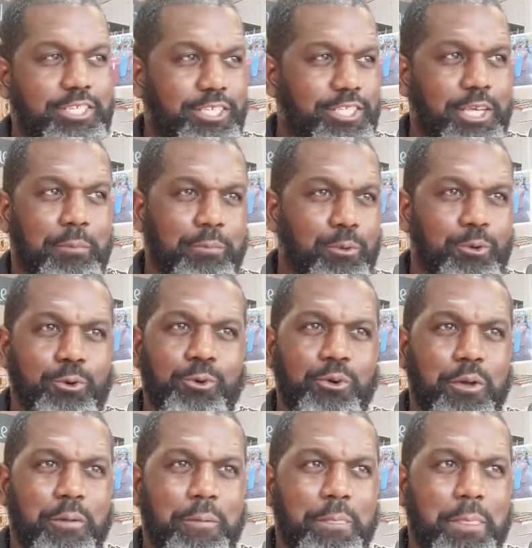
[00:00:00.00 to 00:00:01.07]

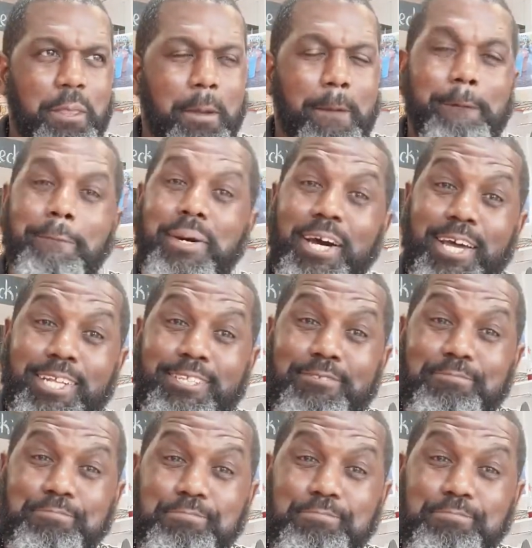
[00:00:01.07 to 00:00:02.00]
simple, but